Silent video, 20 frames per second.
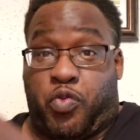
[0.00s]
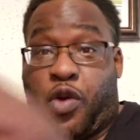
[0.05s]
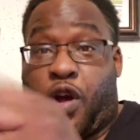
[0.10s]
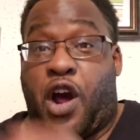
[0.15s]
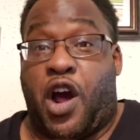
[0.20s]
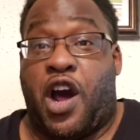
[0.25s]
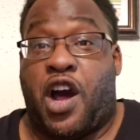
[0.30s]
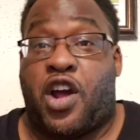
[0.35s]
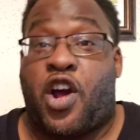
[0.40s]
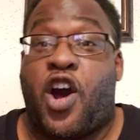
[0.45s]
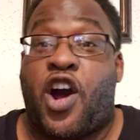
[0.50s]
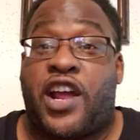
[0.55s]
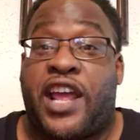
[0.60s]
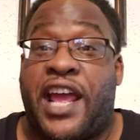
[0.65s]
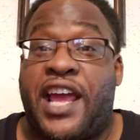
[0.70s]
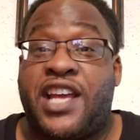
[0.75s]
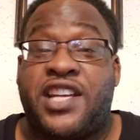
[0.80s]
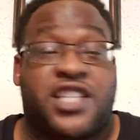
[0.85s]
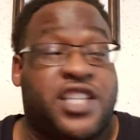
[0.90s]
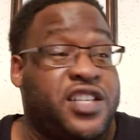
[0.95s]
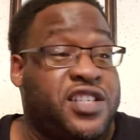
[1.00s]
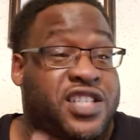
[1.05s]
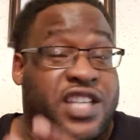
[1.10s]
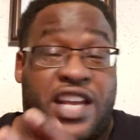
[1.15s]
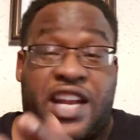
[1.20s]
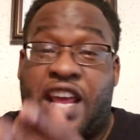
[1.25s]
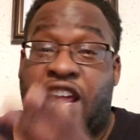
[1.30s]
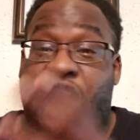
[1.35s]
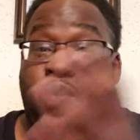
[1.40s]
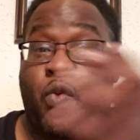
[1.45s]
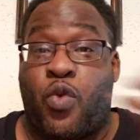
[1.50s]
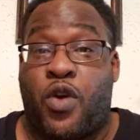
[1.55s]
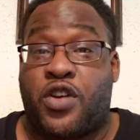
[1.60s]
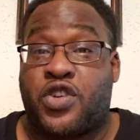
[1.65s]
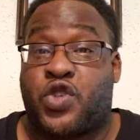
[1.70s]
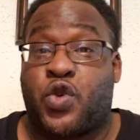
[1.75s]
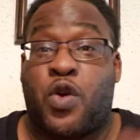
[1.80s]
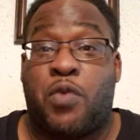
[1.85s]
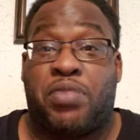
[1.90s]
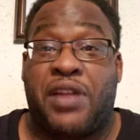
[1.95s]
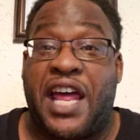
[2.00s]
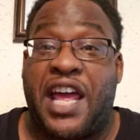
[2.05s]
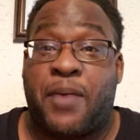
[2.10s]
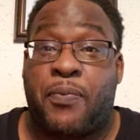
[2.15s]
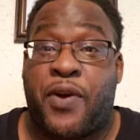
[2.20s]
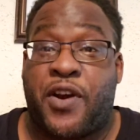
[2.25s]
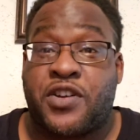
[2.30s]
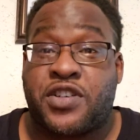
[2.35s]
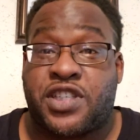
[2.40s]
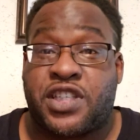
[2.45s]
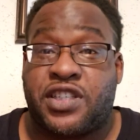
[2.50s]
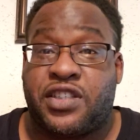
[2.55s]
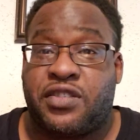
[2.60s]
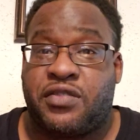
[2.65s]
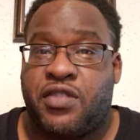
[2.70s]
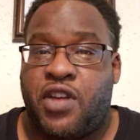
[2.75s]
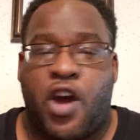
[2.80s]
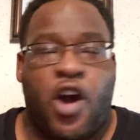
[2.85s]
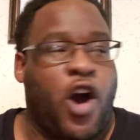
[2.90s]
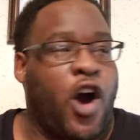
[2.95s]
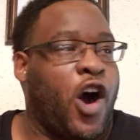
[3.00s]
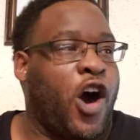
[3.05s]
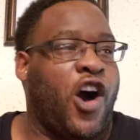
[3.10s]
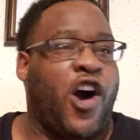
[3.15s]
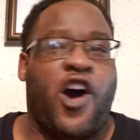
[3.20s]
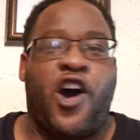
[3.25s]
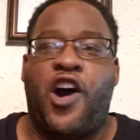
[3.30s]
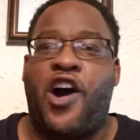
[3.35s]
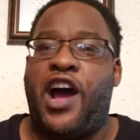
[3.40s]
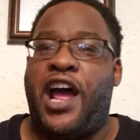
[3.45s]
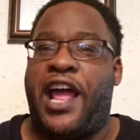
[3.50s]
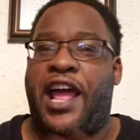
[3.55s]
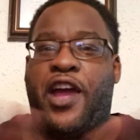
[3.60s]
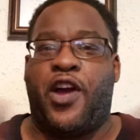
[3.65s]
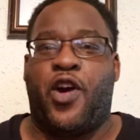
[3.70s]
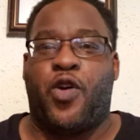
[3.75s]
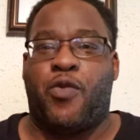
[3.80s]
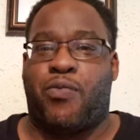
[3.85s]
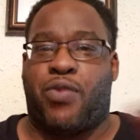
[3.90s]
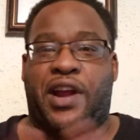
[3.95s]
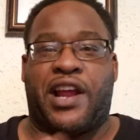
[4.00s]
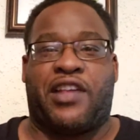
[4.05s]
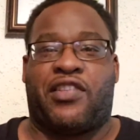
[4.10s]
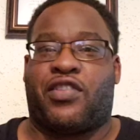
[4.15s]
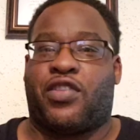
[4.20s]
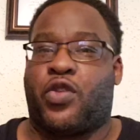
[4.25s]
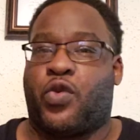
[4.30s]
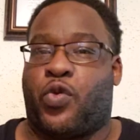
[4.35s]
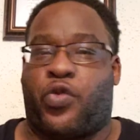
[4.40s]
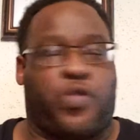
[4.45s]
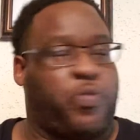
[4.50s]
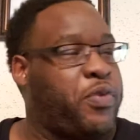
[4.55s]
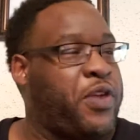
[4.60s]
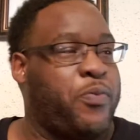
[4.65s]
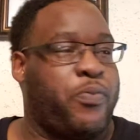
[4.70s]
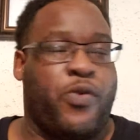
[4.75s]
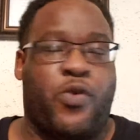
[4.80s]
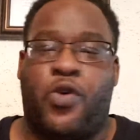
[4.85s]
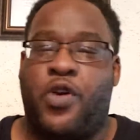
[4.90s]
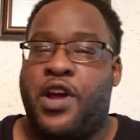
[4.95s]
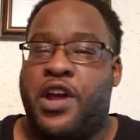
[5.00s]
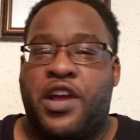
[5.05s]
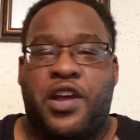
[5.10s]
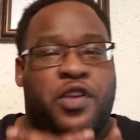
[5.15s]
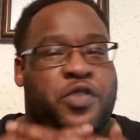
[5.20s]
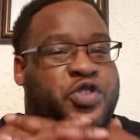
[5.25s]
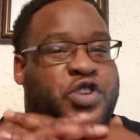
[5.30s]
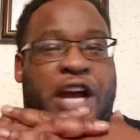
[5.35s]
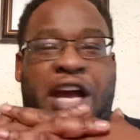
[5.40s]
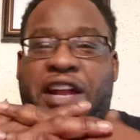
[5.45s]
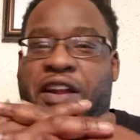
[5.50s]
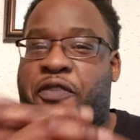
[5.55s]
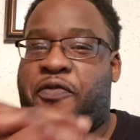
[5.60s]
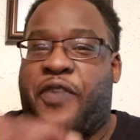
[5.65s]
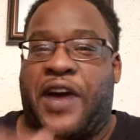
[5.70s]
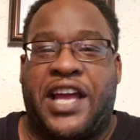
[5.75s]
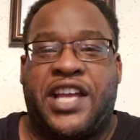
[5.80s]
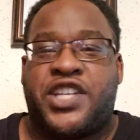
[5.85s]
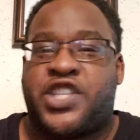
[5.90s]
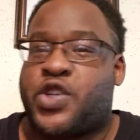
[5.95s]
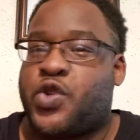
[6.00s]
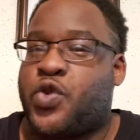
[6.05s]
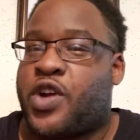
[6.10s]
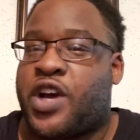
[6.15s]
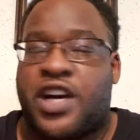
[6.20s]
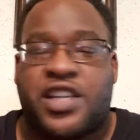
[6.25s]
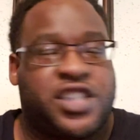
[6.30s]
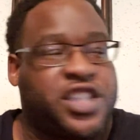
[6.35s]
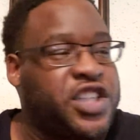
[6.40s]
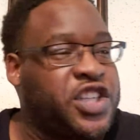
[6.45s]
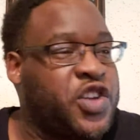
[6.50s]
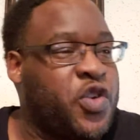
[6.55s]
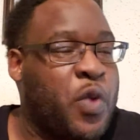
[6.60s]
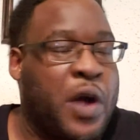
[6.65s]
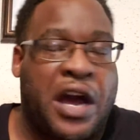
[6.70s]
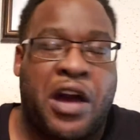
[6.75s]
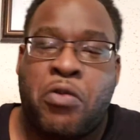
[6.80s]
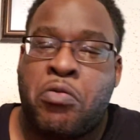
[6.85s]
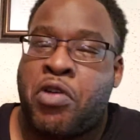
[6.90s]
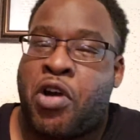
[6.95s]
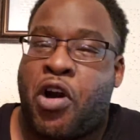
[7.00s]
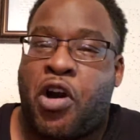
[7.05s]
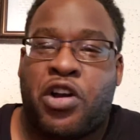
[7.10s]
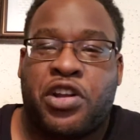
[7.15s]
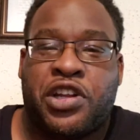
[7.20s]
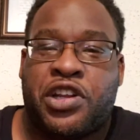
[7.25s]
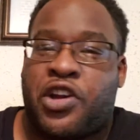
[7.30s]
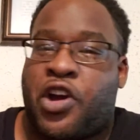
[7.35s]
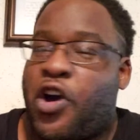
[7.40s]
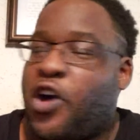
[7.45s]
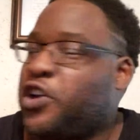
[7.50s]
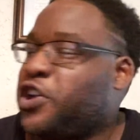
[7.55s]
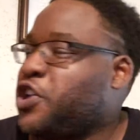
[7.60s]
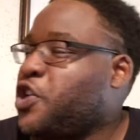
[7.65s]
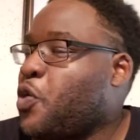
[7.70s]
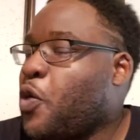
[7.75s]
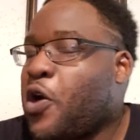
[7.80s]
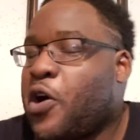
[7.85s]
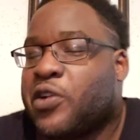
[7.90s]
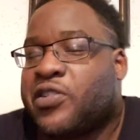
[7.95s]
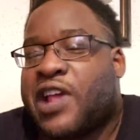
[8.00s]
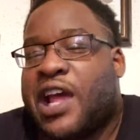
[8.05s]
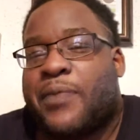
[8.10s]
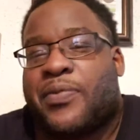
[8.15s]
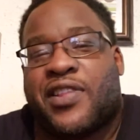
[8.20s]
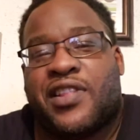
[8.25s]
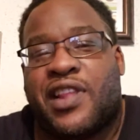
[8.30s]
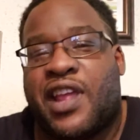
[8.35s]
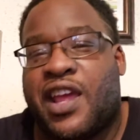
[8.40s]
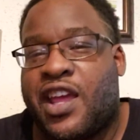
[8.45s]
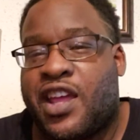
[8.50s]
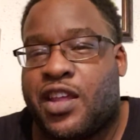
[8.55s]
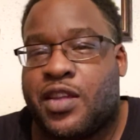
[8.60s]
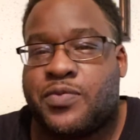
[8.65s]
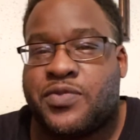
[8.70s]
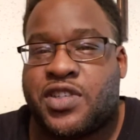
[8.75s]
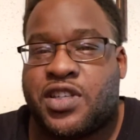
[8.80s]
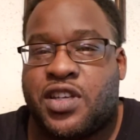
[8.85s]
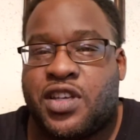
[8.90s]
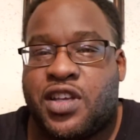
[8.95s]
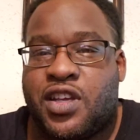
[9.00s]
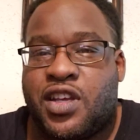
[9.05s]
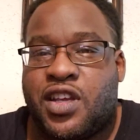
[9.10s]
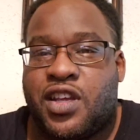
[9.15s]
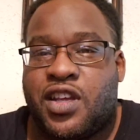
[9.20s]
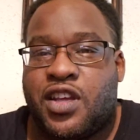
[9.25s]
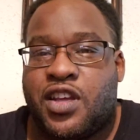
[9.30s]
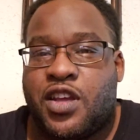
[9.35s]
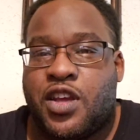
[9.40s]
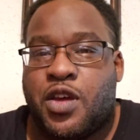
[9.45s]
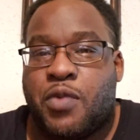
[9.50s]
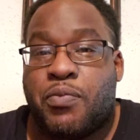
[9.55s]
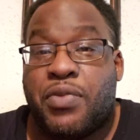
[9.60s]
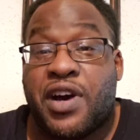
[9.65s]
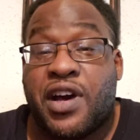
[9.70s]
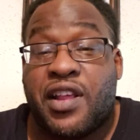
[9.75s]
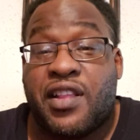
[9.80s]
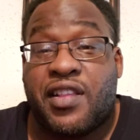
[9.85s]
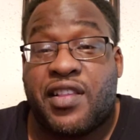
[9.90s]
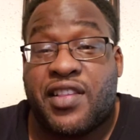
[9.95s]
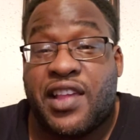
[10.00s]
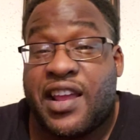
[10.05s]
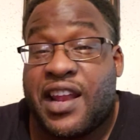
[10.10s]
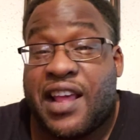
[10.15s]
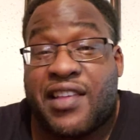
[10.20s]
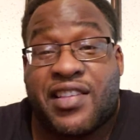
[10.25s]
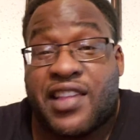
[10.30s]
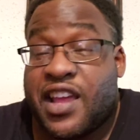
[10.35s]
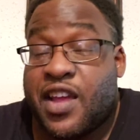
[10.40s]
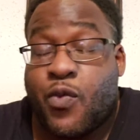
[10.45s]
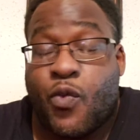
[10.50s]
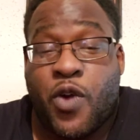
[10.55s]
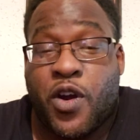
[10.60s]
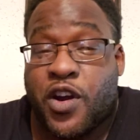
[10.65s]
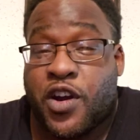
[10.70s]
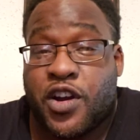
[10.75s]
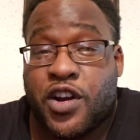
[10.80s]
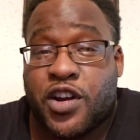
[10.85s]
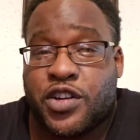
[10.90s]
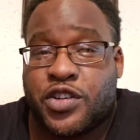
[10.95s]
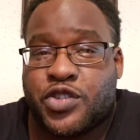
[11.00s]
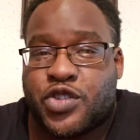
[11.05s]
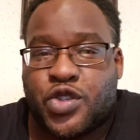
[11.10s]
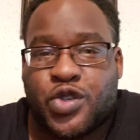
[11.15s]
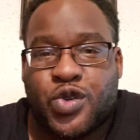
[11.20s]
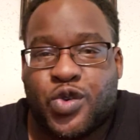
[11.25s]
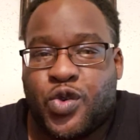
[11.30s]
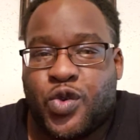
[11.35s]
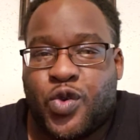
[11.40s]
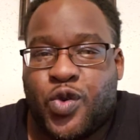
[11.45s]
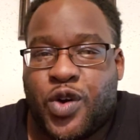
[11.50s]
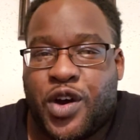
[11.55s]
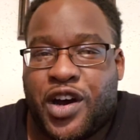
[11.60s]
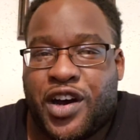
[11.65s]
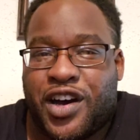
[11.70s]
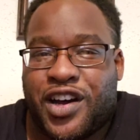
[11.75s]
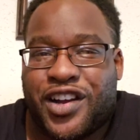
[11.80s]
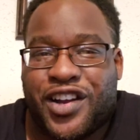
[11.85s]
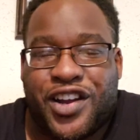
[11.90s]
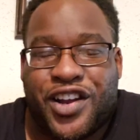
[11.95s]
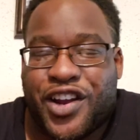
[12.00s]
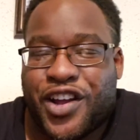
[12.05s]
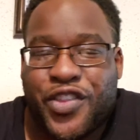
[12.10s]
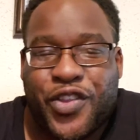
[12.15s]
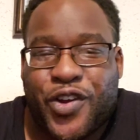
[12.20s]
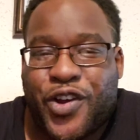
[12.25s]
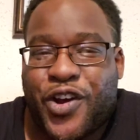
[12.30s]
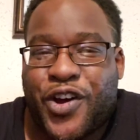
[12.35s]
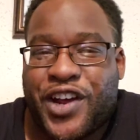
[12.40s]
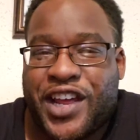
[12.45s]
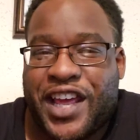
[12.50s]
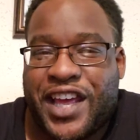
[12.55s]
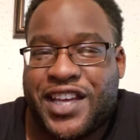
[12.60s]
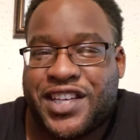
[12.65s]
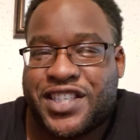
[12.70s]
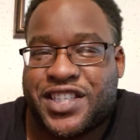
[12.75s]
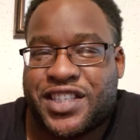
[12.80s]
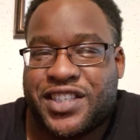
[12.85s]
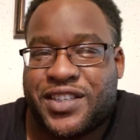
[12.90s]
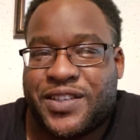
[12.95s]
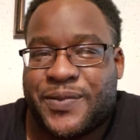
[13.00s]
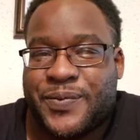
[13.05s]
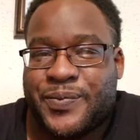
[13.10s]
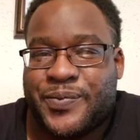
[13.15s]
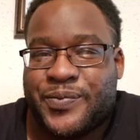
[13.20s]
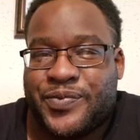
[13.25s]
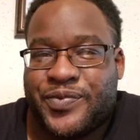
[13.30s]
Caucasians say the N-word to a black person, all hell breaks loose. People trying to fight you, cussing you out, calling you all types of names. But say that same word to another Caucasian,